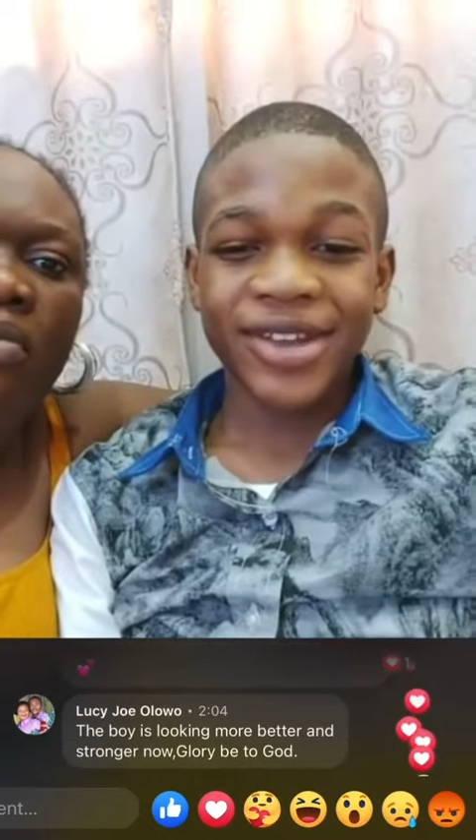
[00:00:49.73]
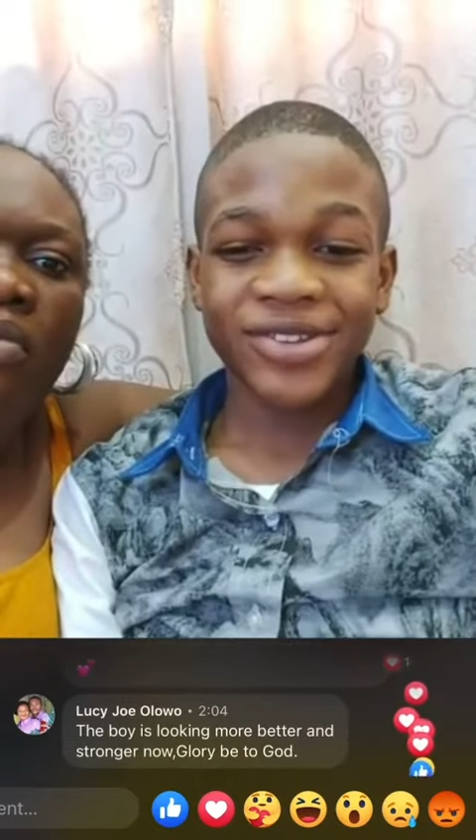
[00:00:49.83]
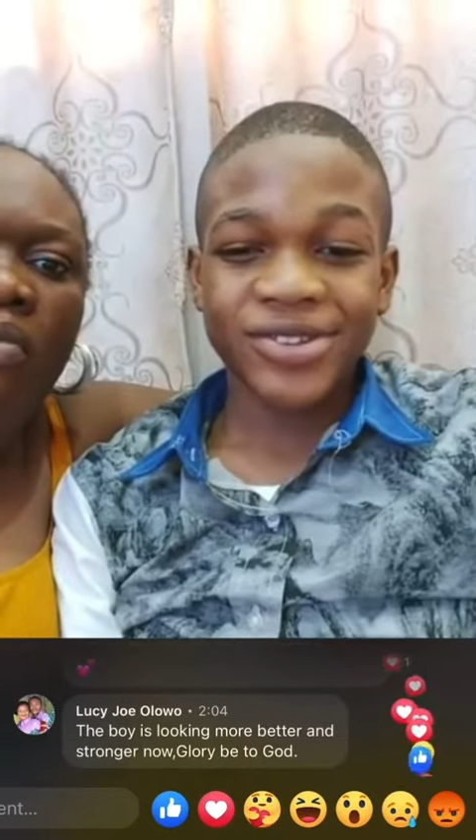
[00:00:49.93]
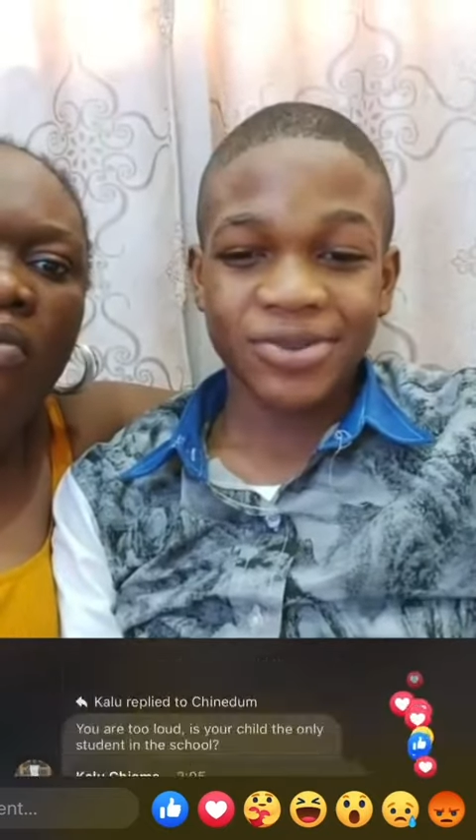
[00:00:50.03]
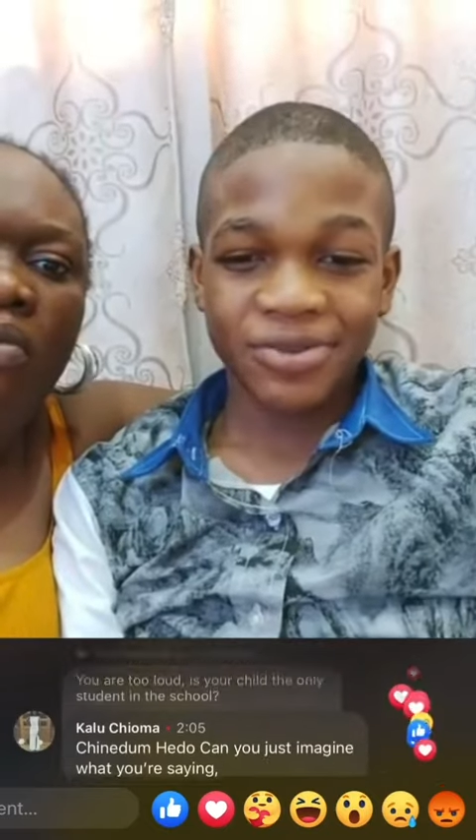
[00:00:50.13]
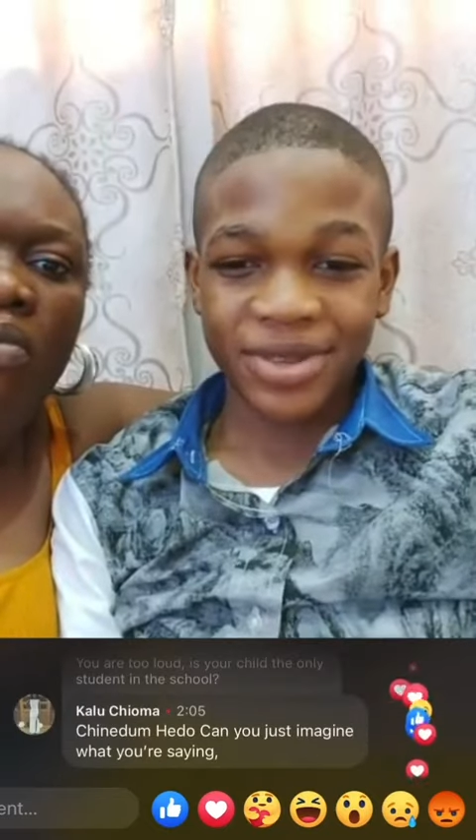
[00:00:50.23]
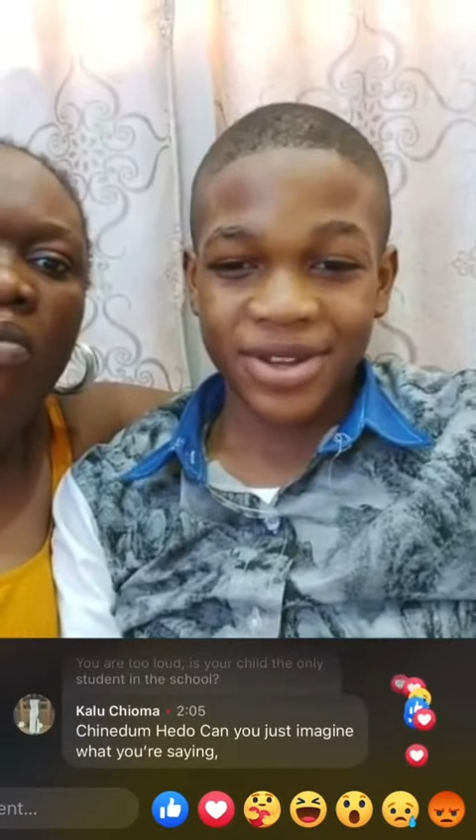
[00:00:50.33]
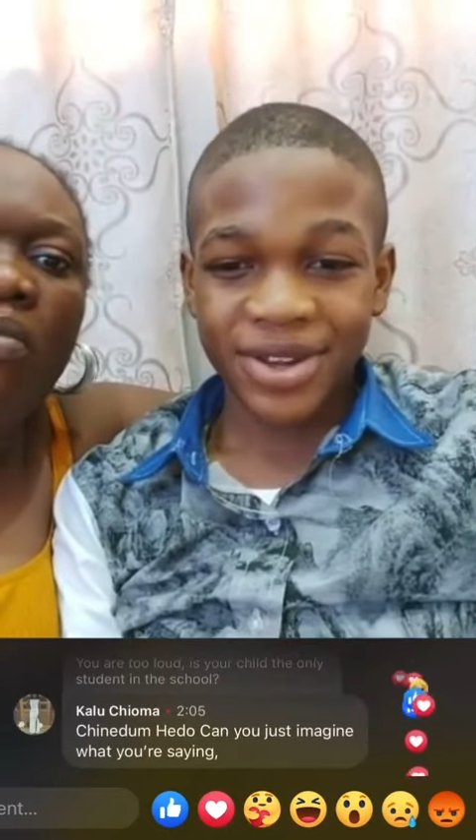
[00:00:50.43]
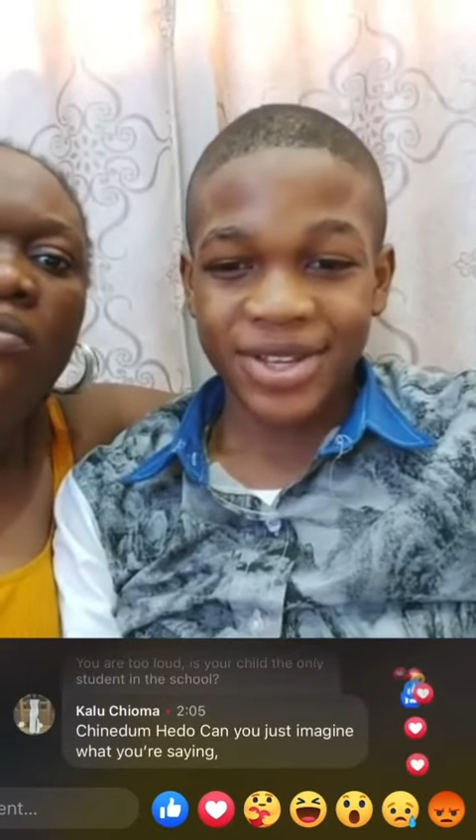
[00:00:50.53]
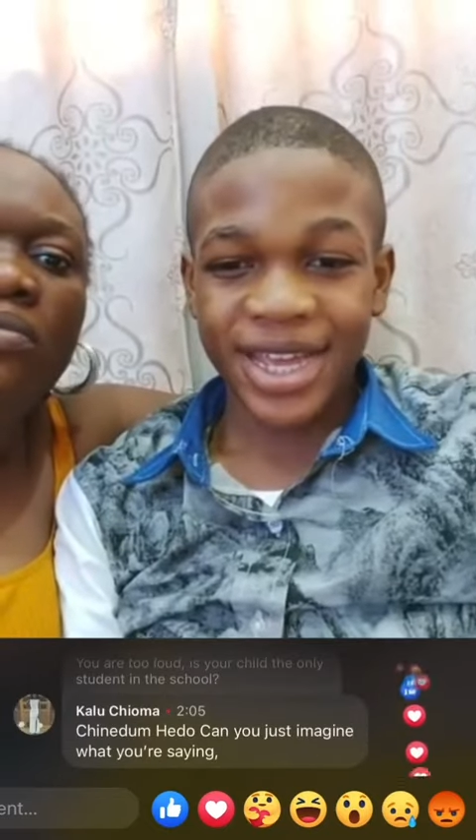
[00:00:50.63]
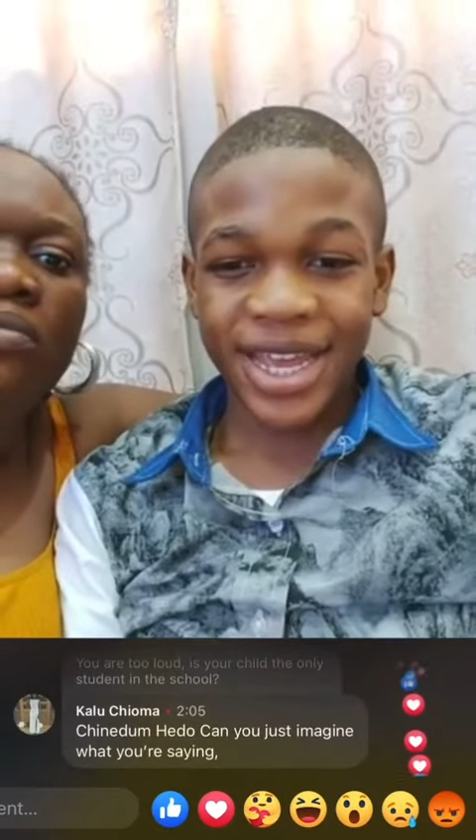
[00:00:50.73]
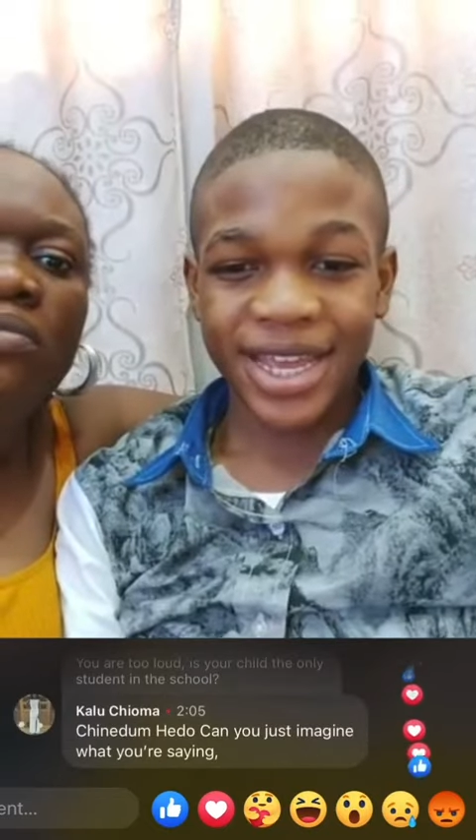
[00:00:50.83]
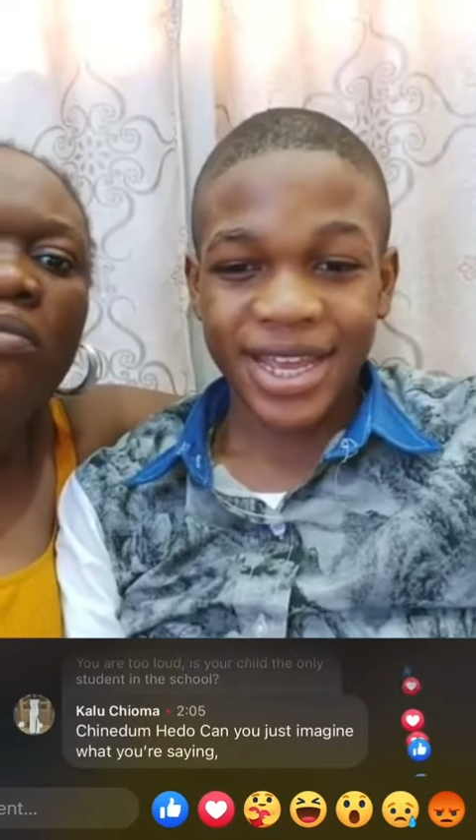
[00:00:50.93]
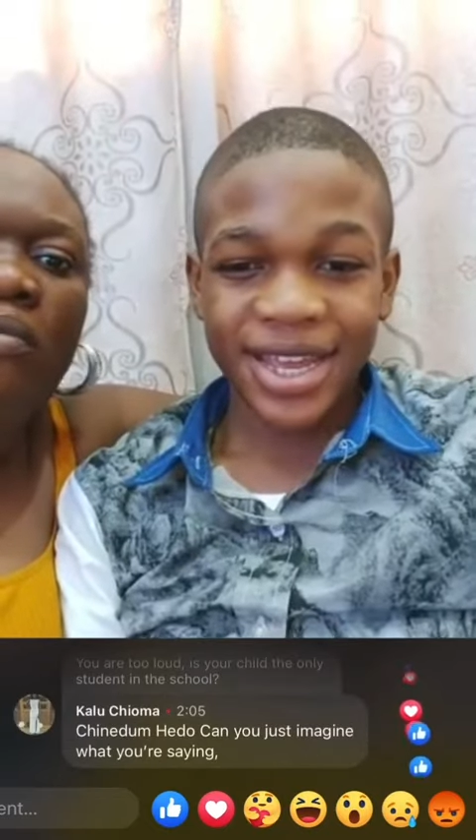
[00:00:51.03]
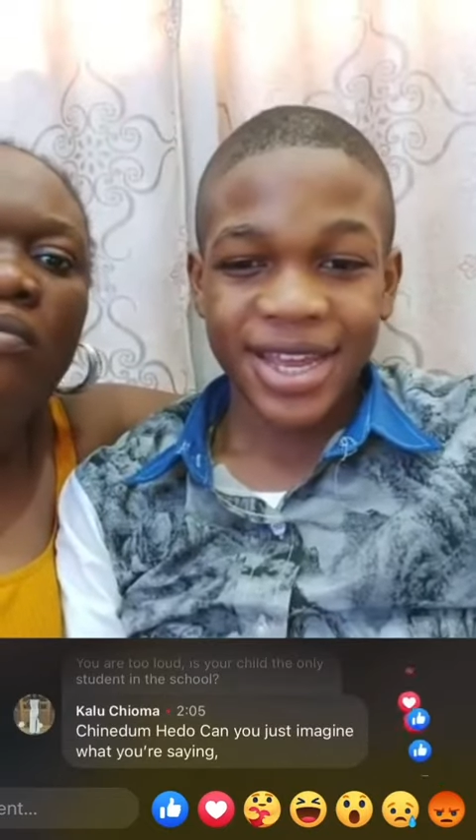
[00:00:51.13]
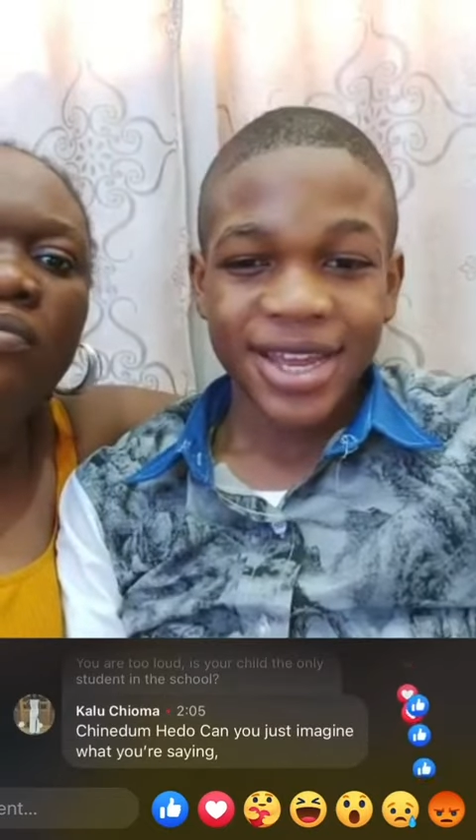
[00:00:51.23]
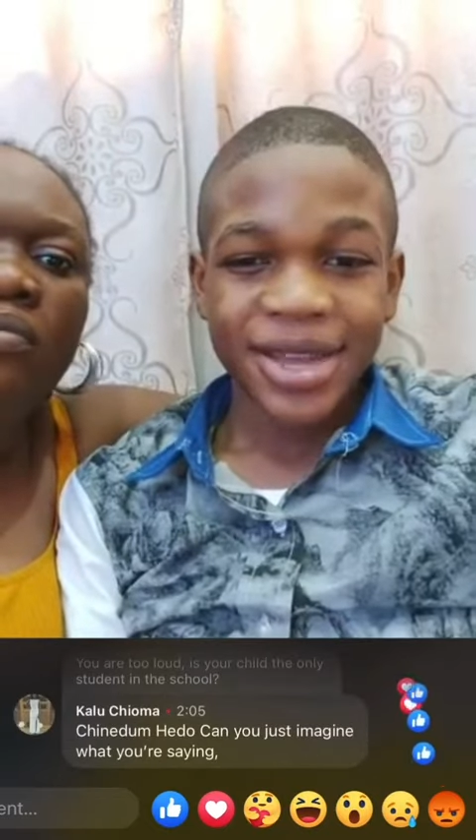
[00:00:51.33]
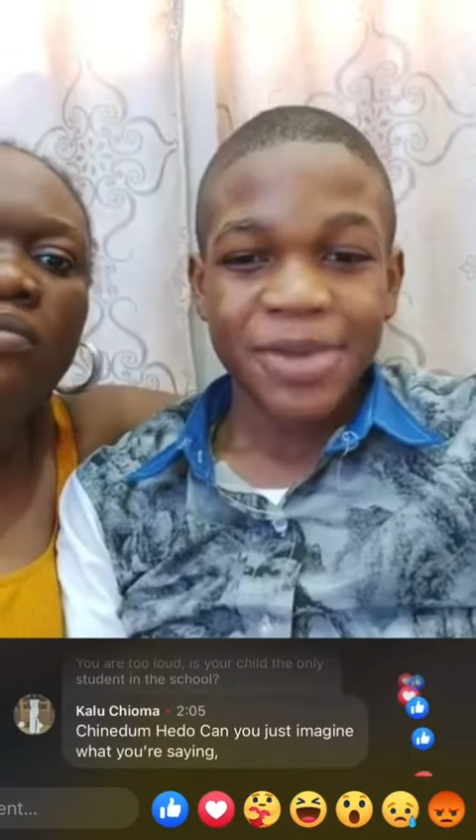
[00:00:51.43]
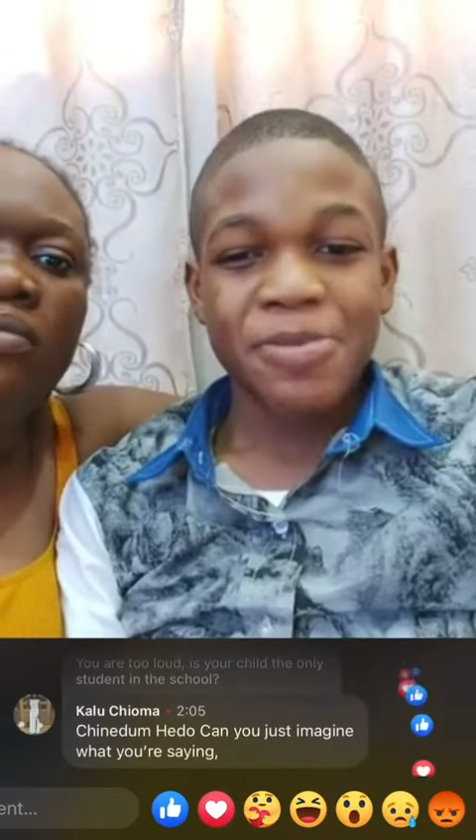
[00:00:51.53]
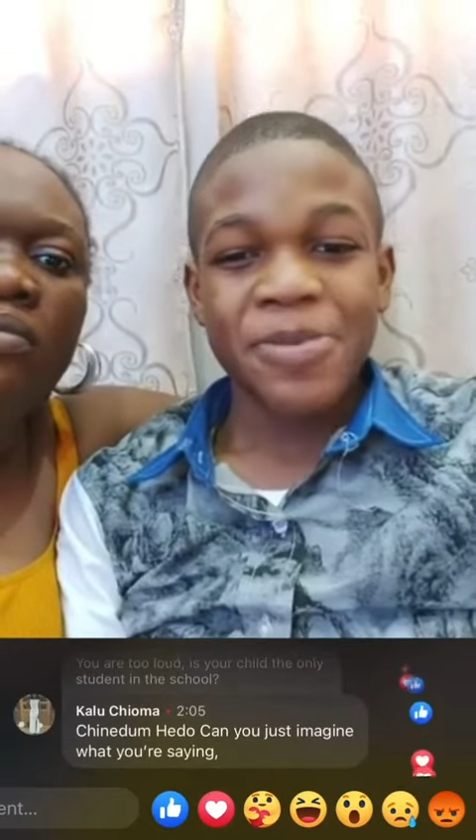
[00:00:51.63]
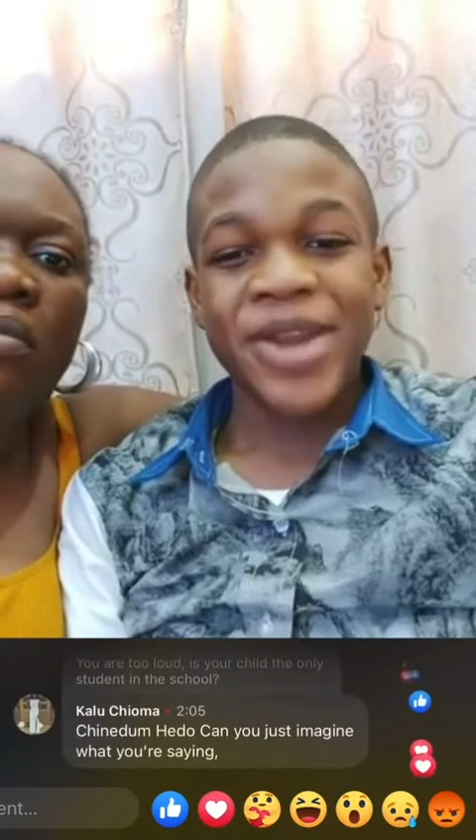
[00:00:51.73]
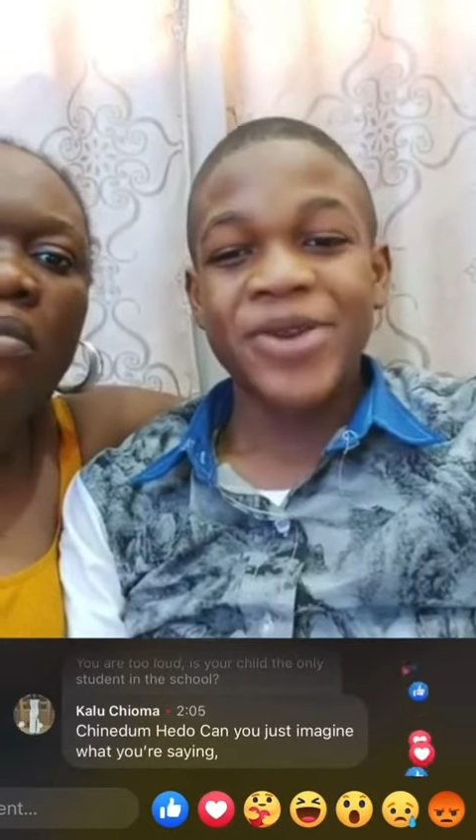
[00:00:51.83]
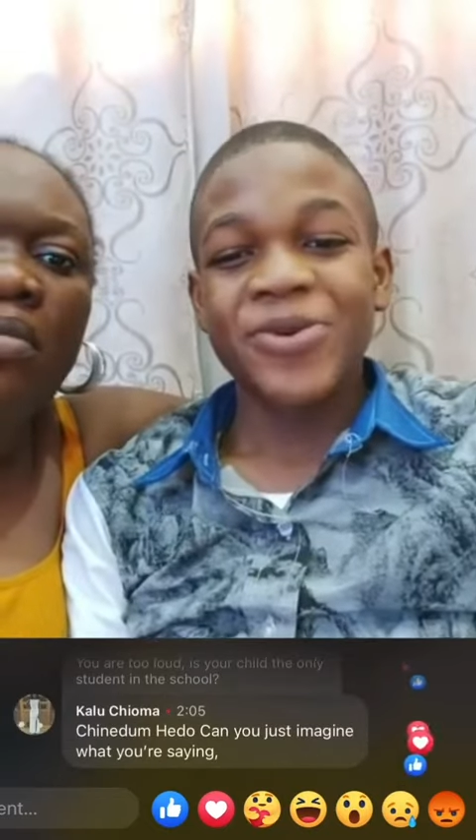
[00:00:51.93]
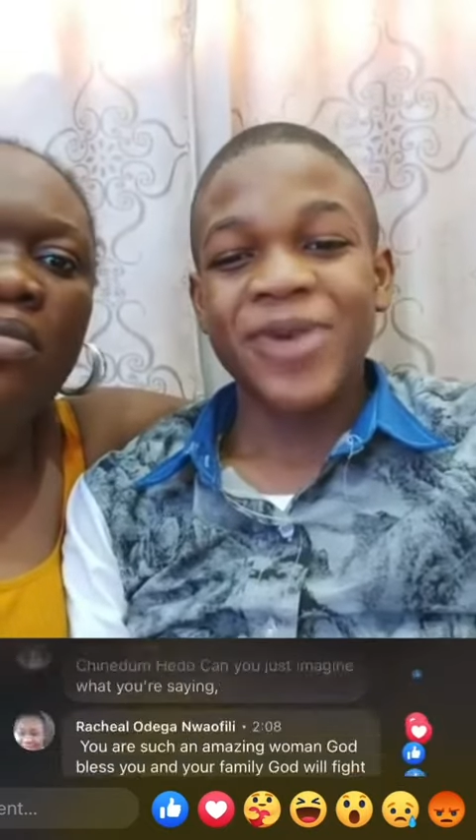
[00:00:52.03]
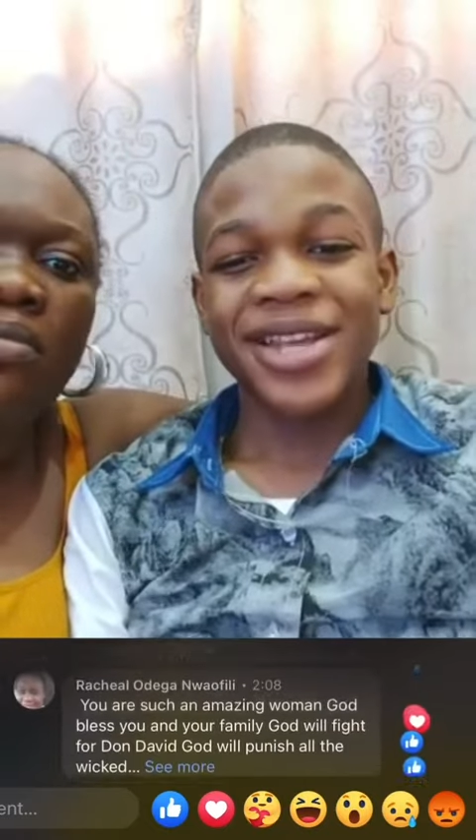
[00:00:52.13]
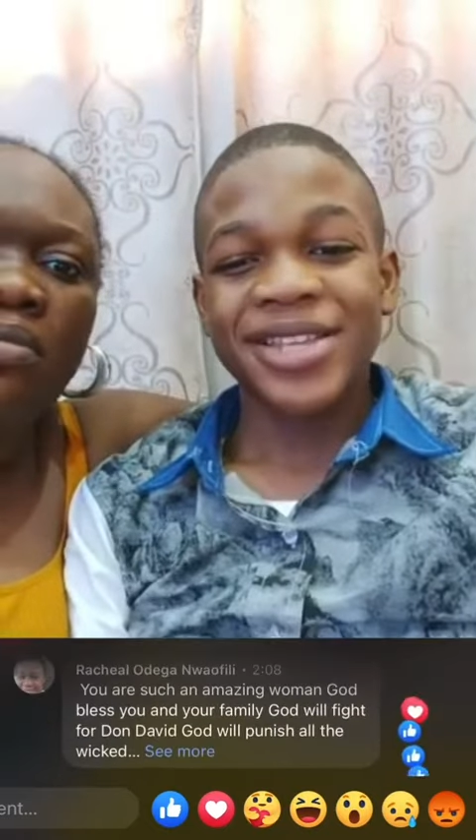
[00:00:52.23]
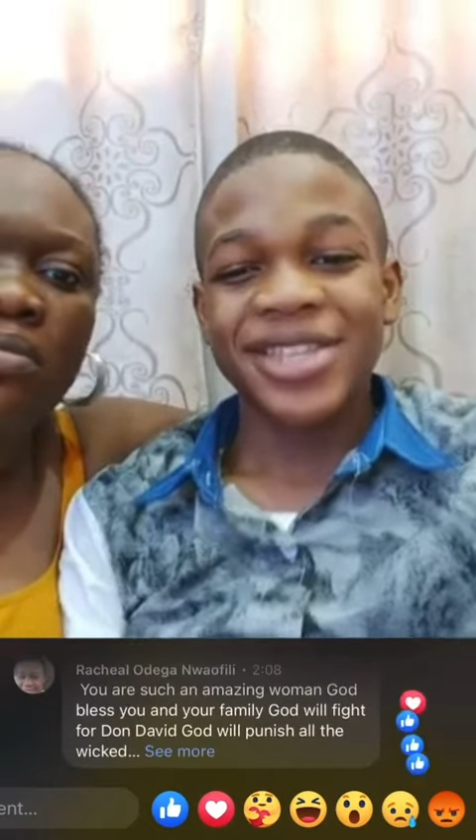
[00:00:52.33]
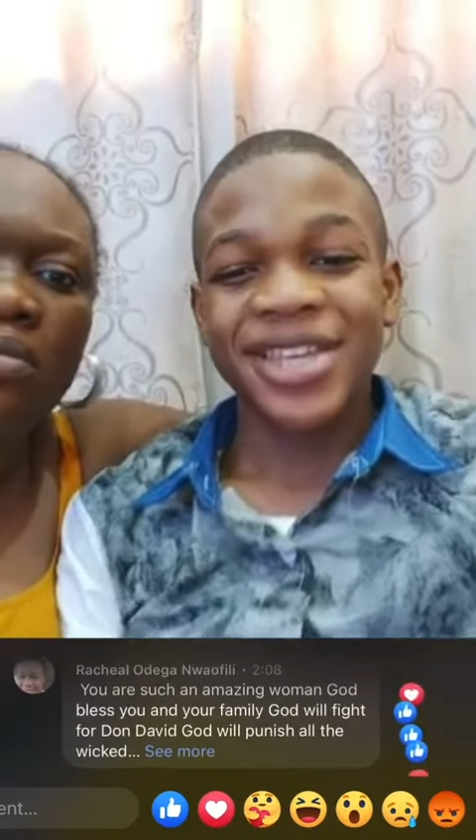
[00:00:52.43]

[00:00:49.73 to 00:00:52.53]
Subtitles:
I stood because I bedwet.